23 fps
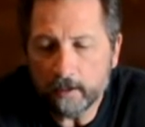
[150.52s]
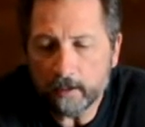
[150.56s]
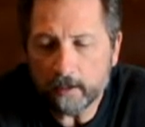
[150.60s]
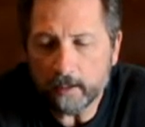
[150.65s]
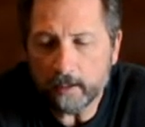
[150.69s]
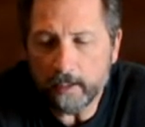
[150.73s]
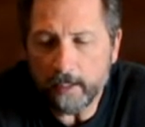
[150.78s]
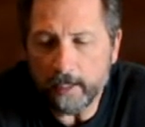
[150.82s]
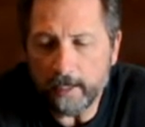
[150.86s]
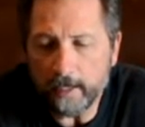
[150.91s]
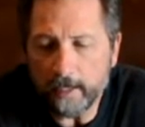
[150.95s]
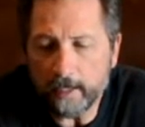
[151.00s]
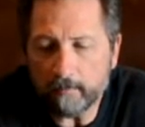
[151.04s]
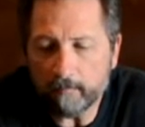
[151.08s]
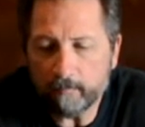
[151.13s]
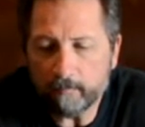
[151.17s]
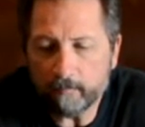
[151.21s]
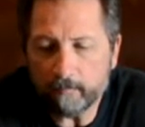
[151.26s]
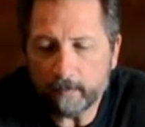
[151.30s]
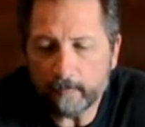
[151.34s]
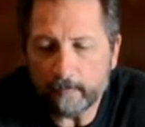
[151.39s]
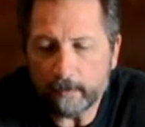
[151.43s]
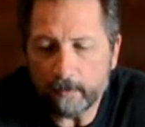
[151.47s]
gap
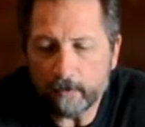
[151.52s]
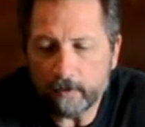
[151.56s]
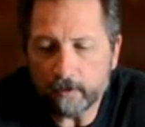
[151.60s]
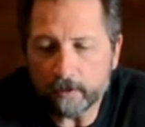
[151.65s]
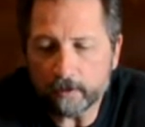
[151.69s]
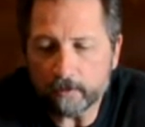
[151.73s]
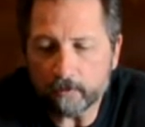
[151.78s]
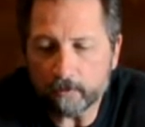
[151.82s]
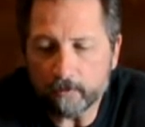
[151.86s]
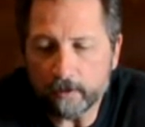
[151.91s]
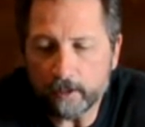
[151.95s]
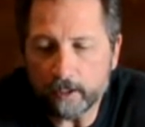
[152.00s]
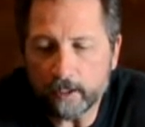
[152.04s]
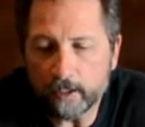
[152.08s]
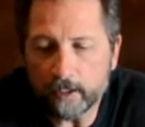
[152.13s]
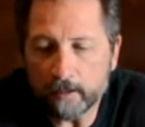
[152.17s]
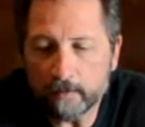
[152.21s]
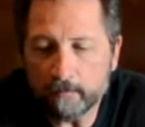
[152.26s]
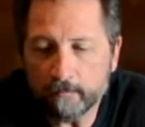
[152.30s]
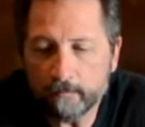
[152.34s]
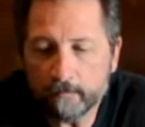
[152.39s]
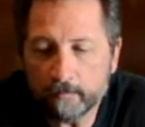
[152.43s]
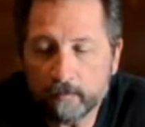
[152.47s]
on the
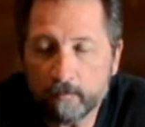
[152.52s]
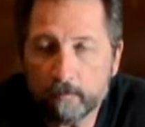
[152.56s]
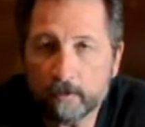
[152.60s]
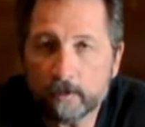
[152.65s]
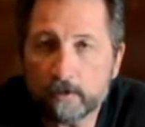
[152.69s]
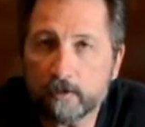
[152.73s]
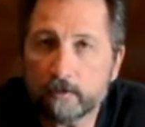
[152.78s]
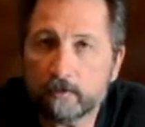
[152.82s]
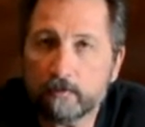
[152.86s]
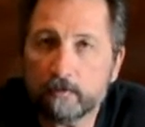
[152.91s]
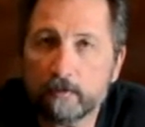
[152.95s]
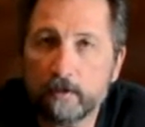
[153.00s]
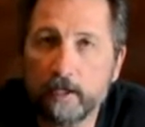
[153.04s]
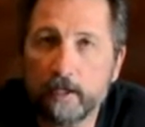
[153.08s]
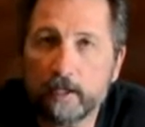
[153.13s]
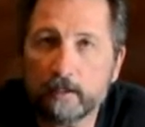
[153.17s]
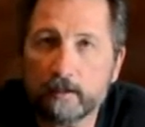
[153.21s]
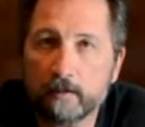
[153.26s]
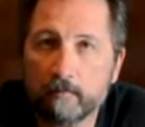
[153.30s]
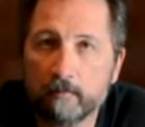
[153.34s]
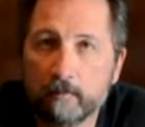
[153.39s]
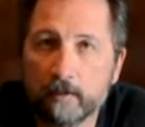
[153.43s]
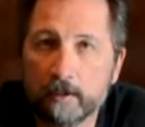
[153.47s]
ring, which is right
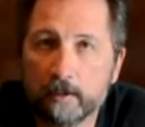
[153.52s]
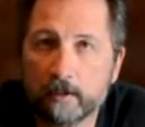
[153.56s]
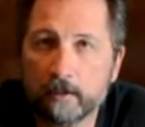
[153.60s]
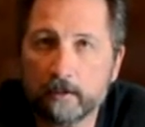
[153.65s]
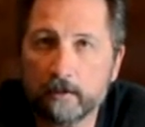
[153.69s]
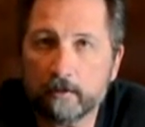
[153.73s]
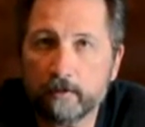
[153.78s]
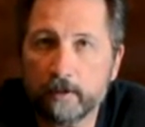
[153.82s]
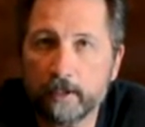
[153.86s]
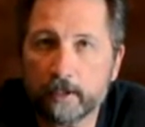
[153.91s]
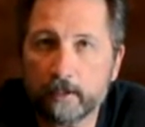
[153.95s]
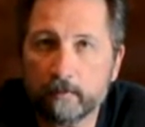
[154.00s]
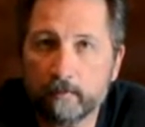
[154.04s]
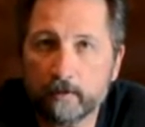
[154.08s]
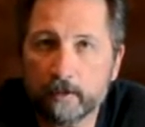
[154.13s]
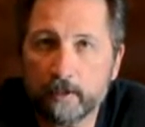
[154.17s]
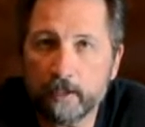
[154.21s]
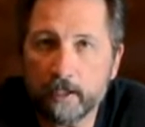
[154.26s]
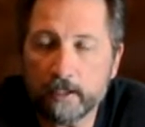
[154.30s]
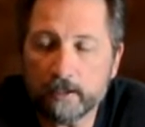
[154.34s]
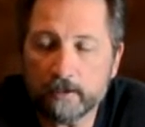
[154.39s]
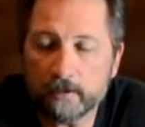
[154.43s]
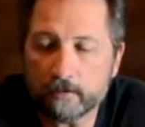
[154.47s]
in the middle of the
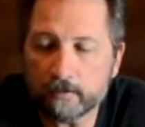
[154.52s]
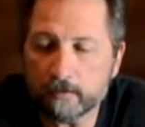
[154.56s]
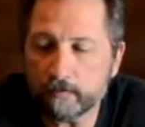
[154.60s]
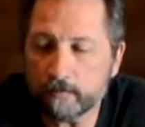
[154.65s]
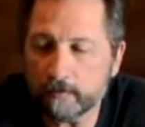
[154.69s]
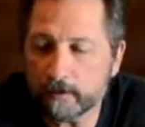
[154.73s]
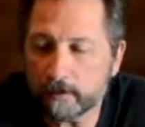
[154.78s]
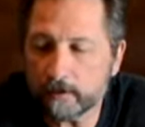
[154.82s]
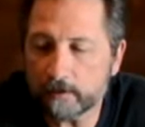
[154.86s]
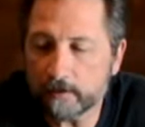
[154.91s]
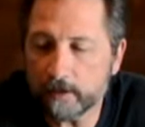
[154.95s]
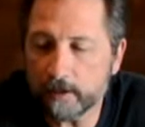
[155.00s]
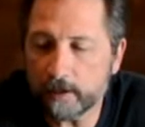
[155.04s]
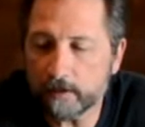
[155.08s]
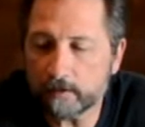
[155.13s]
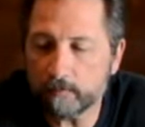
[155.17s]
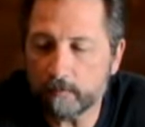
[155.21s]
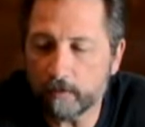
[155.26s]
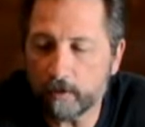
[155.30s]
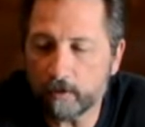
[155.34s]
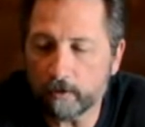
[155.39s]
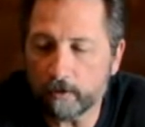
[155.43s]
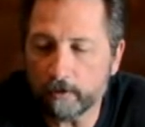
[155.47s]
recommendations for this size
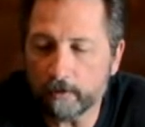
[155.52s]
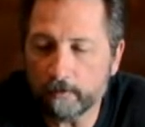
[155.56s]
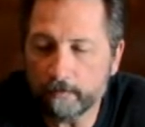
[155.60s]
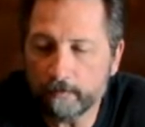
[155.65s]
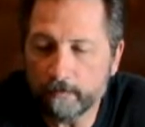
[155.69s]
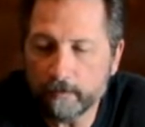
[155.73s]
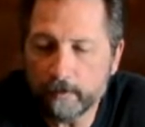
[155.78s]
motor.